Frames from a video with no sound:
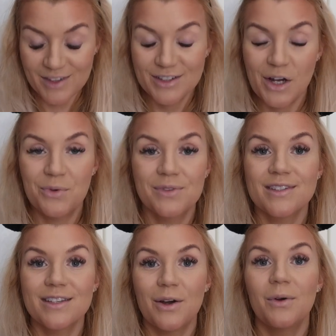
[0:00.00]
tones.
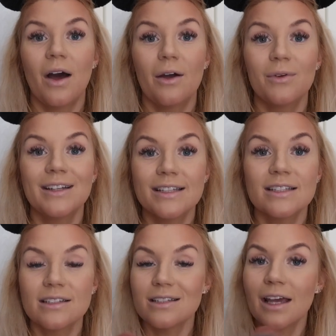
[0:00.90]
So I will
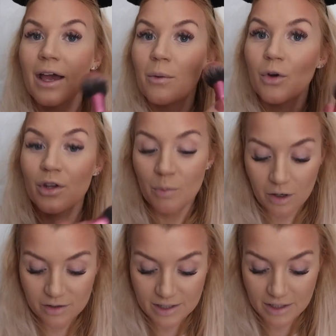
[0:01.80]
list other
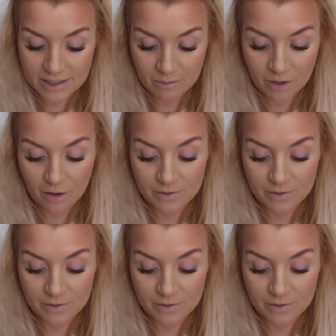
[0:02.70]
products that are similar,